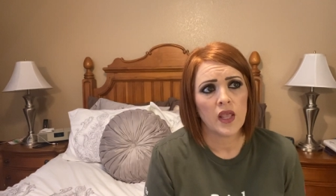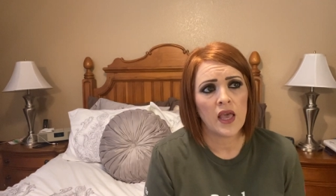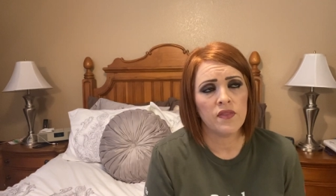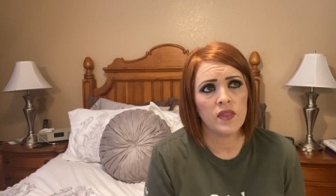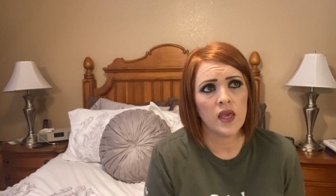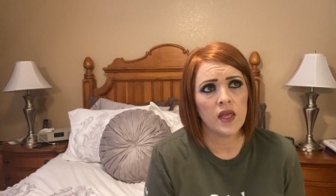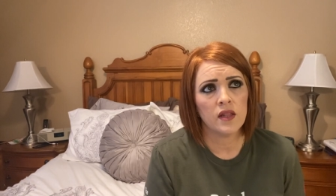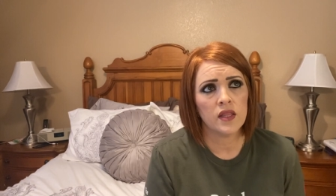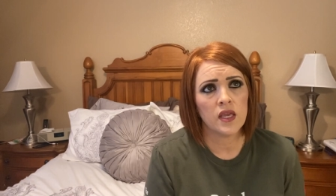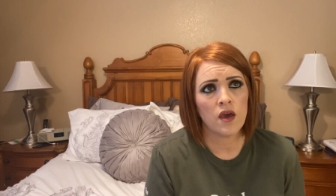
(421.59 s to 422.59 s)
And
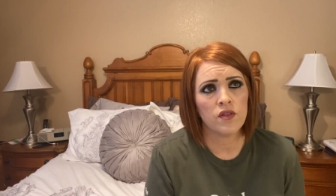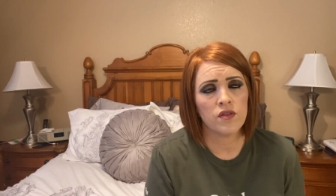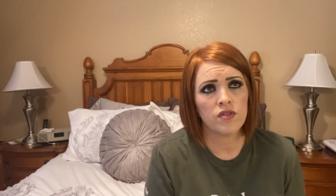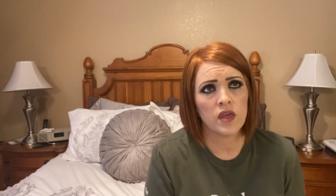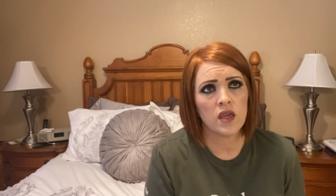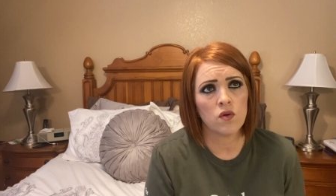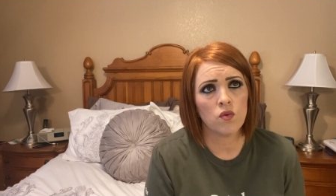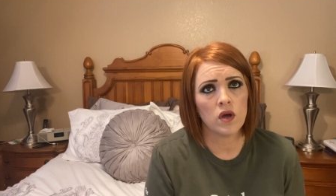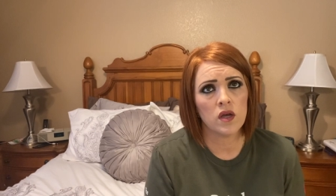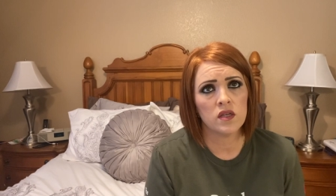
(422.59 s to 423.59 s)
then the other thing
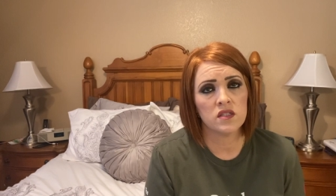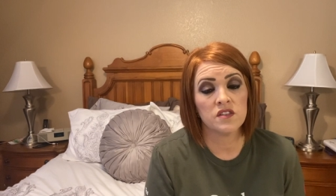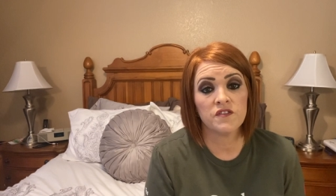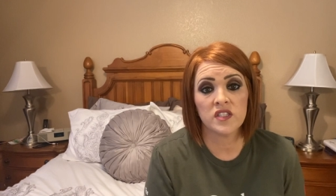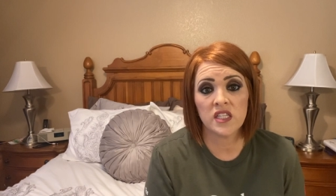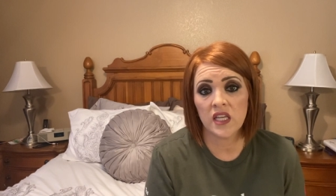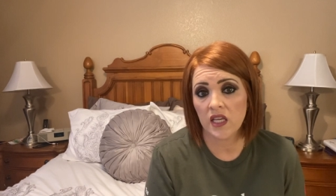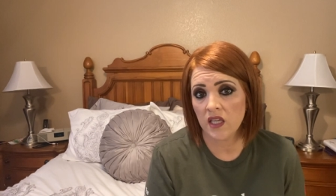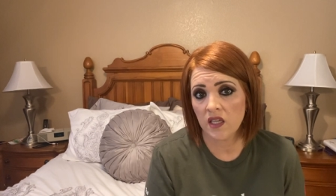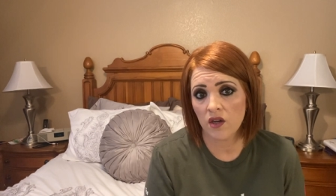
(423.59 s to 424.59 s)
was fatigue.